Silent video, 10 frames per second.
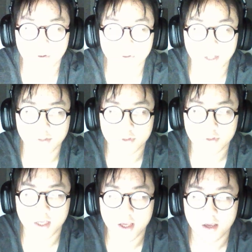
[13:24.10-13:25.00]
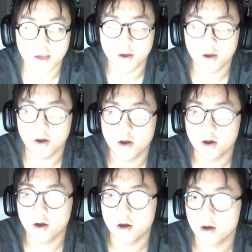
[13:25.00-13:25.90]
so you guys can see
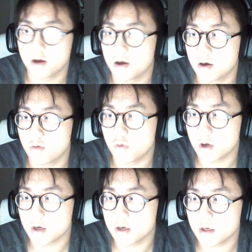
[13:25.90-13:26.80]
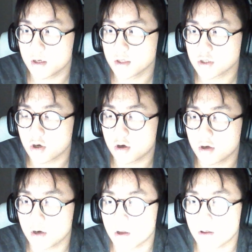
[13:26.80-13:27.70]
what is
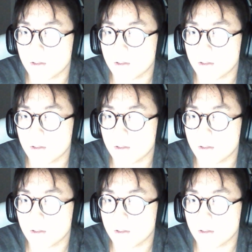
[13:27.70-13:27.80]
on.